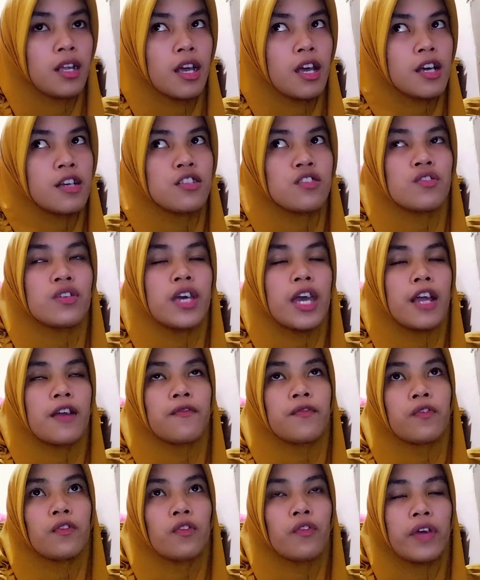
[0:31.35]
to gain
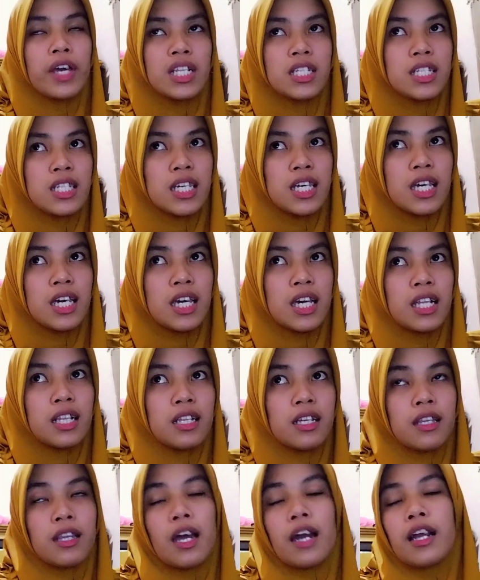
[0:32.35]
fluency in the
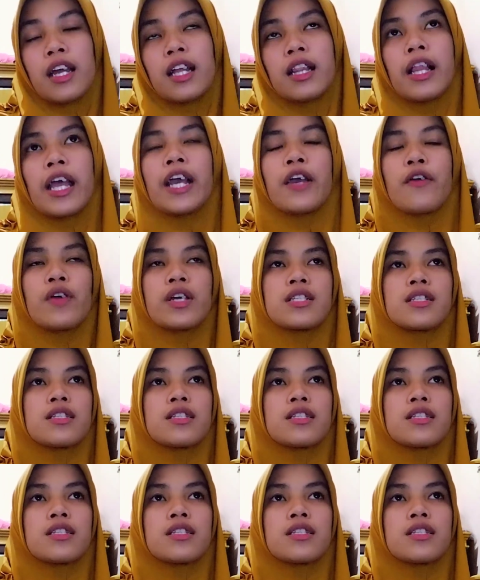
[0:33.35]
target language,